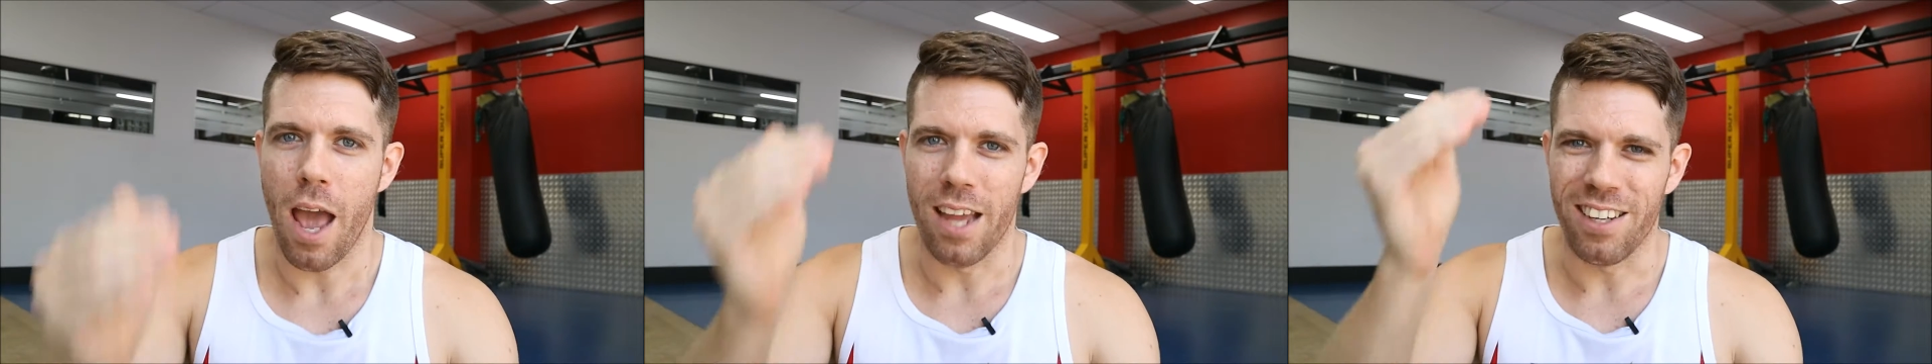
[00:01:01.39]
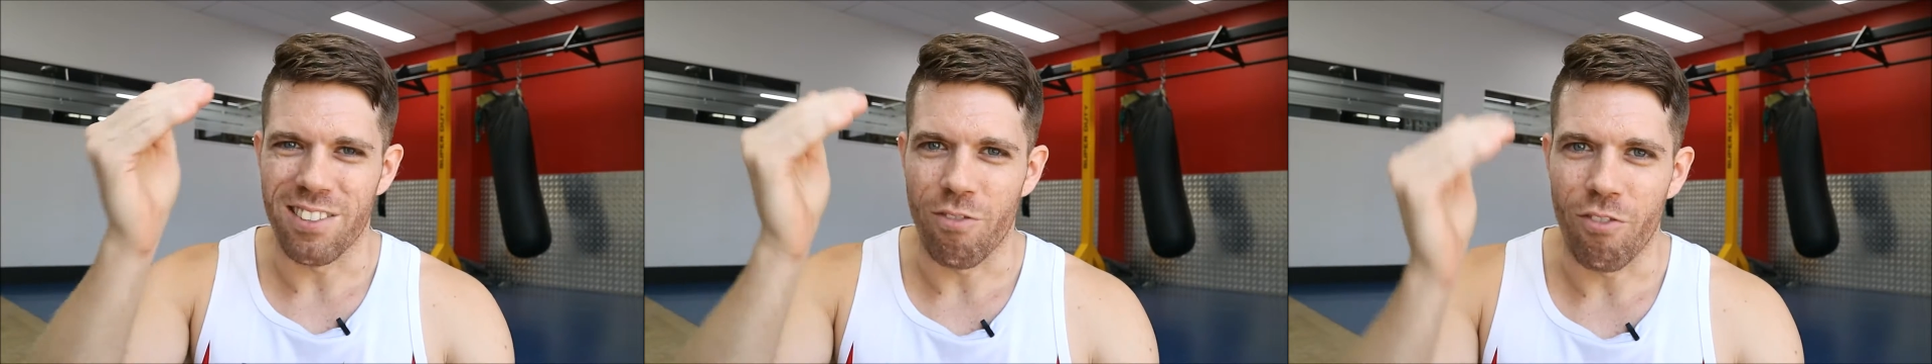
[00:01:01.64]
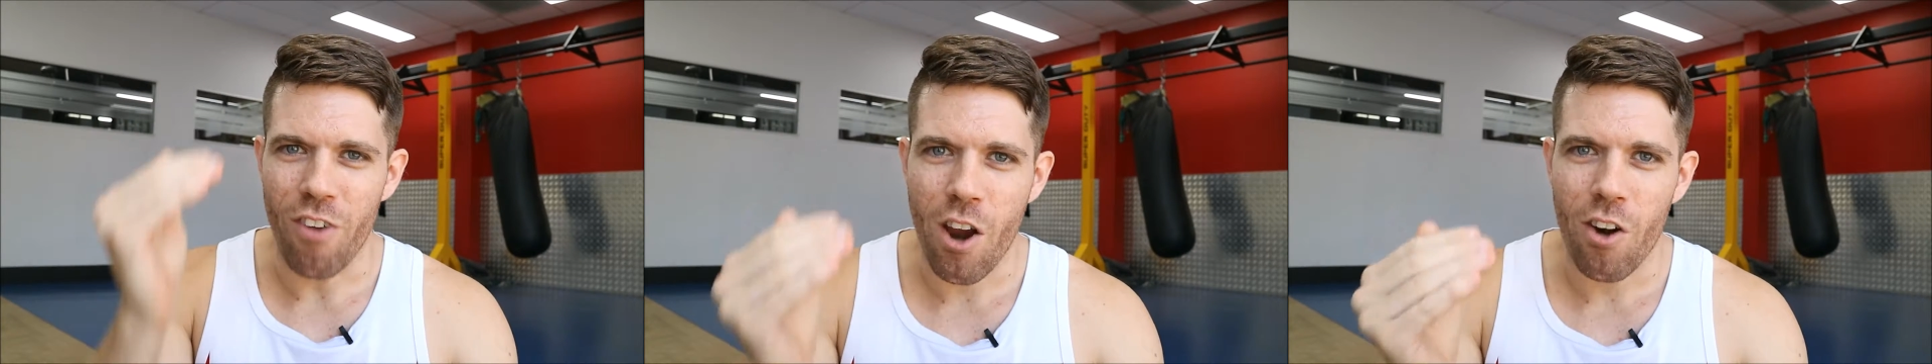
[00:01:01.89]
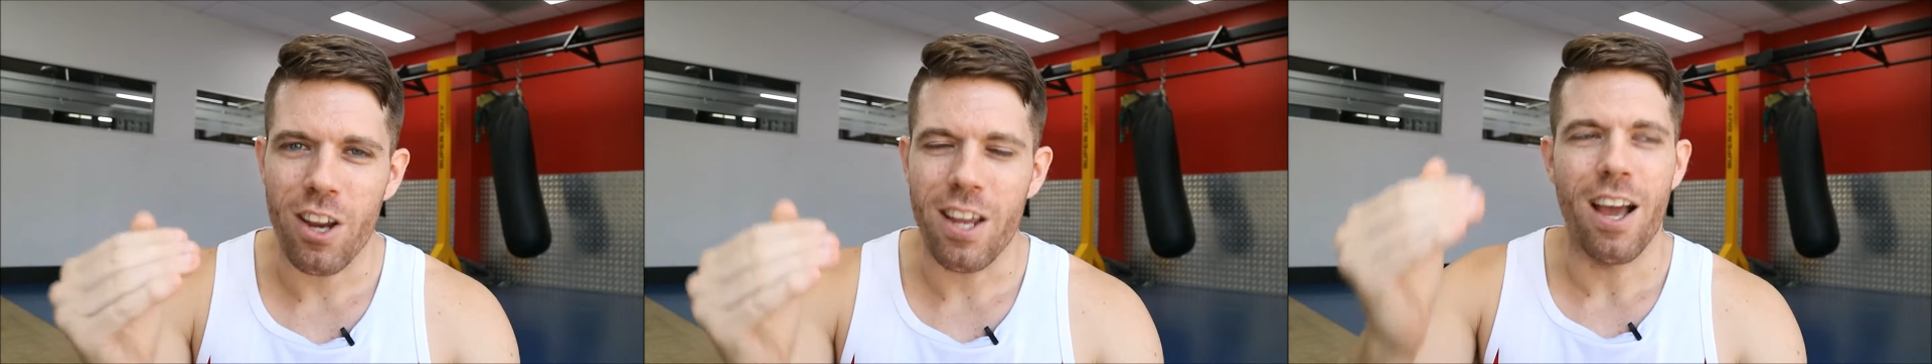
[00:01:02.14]
and is
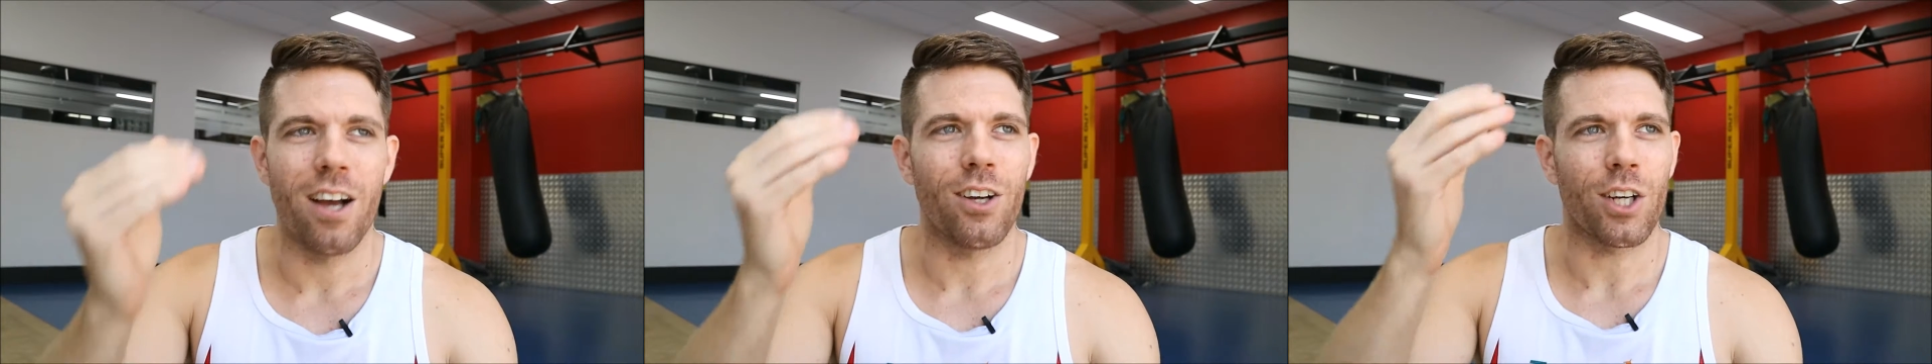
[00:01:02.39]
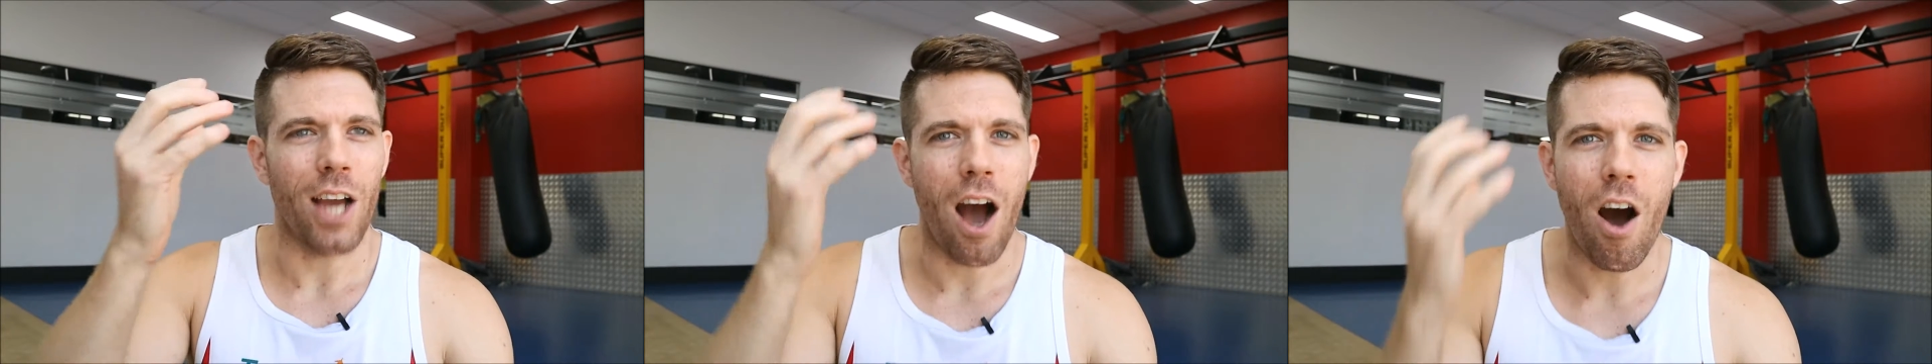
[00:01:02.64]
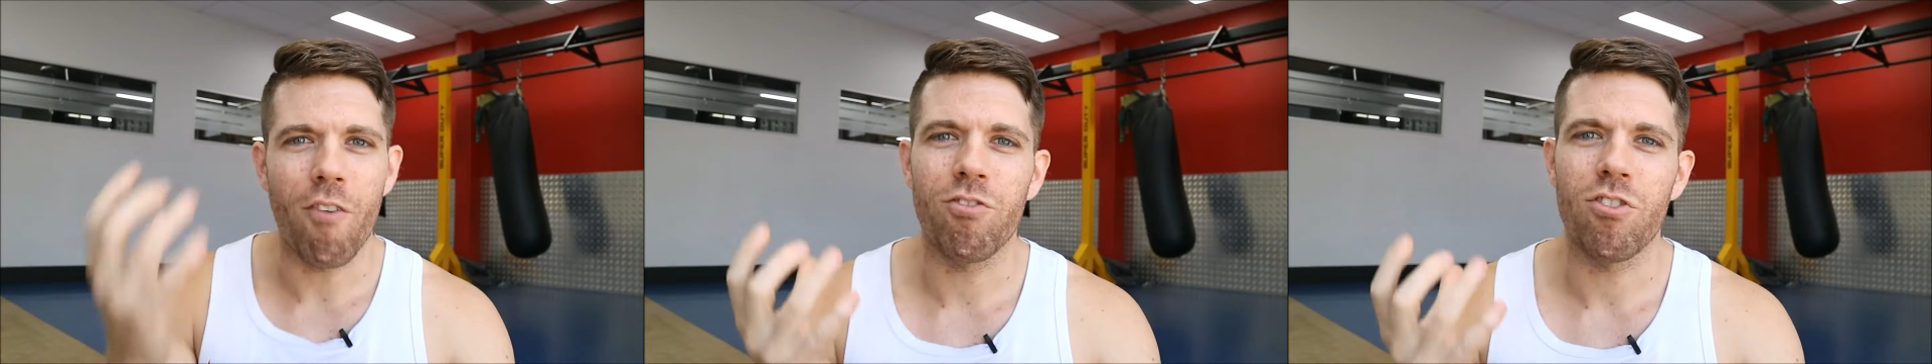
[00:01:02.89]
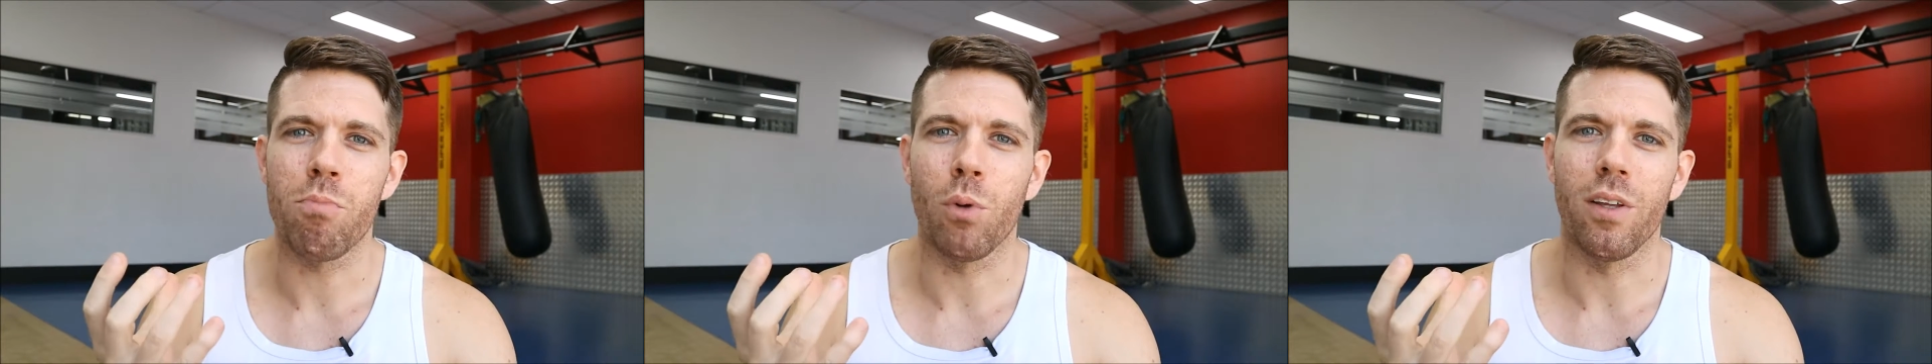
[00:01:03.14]
very
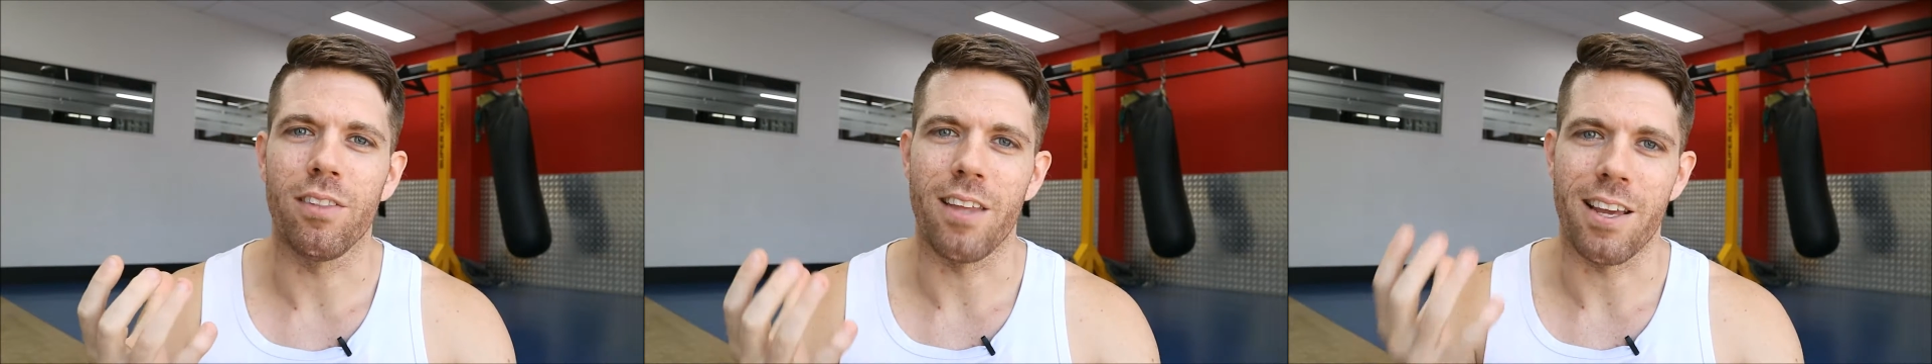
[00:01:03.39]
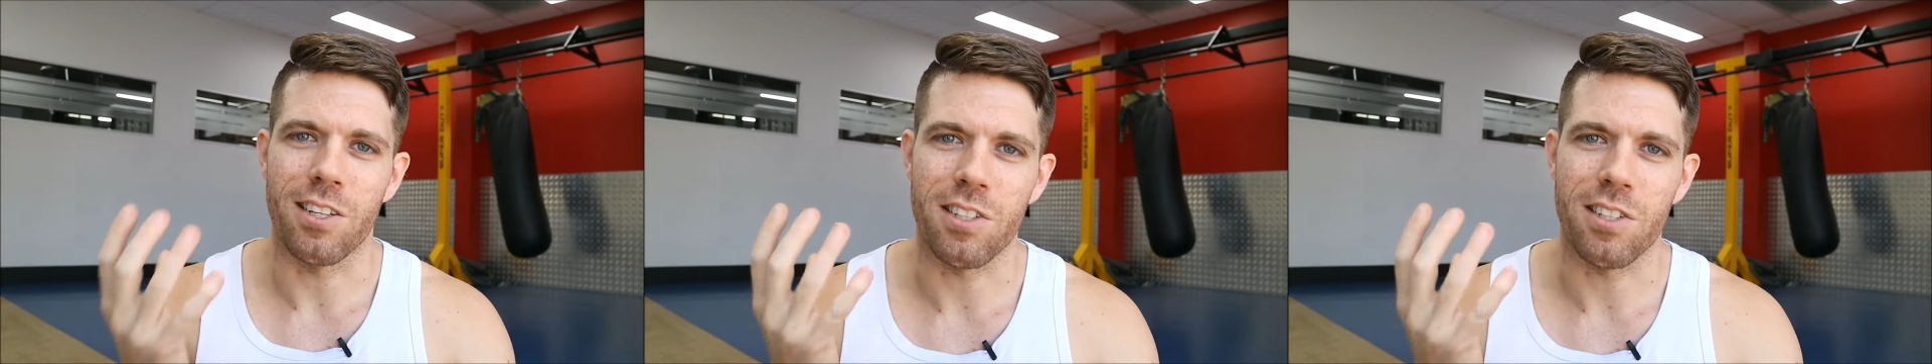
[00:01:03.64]
comfortable in their